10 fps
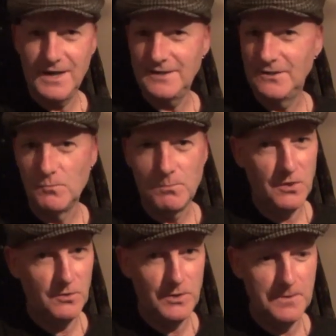I don't
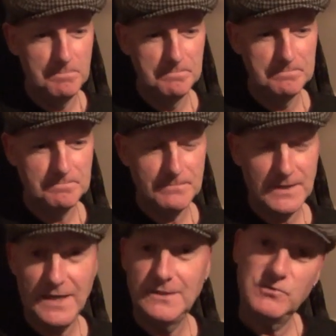bother with them.
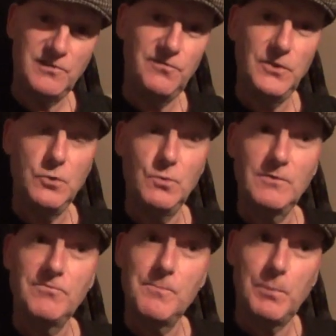And there was a few
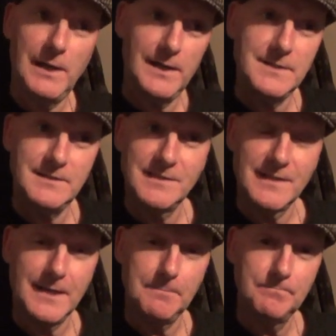have replied
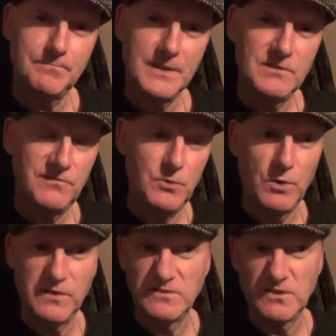to that, a
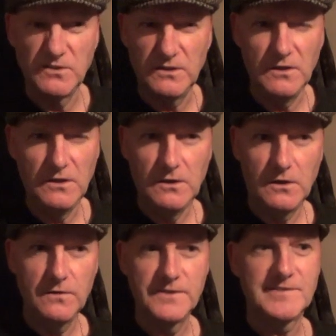few others on
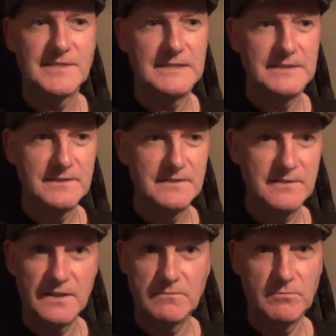the site,
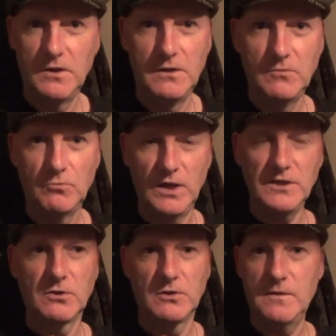and said, well,
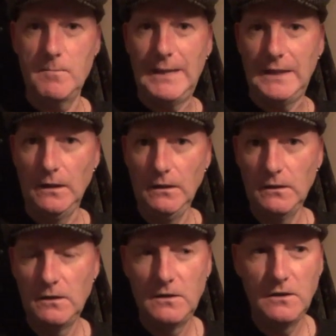I call it the mental.
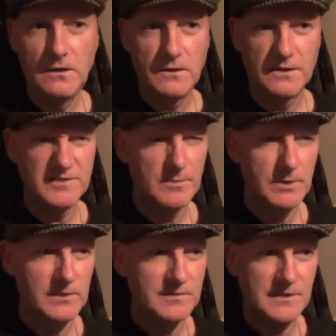And
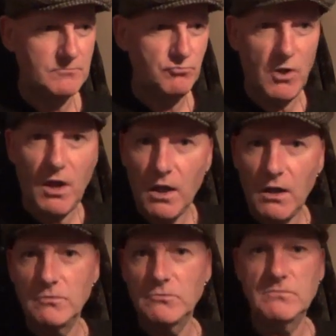someone else said,
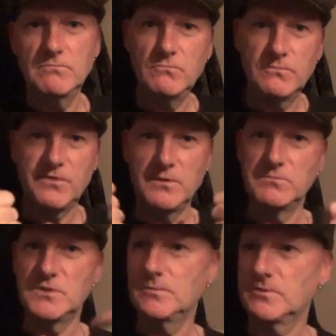yeah,
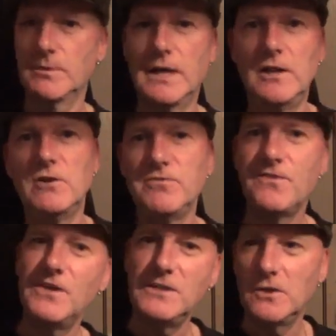thumbs up, something, I love
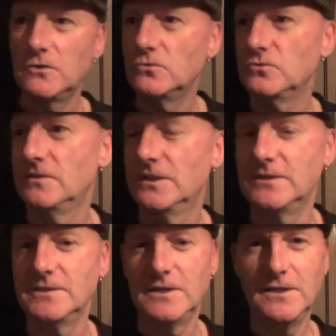your videos and
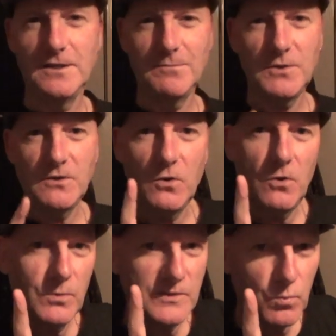things. But you're
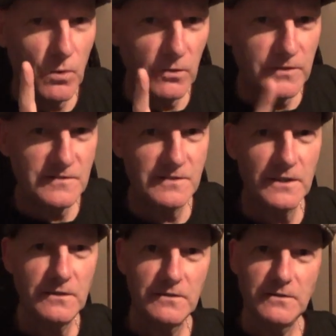always one,
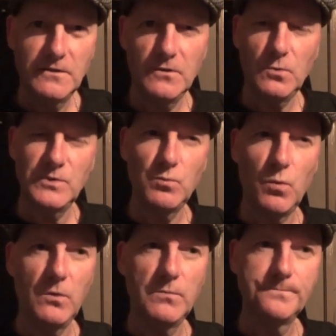isn't there? Always
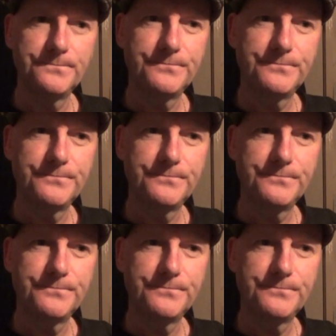one.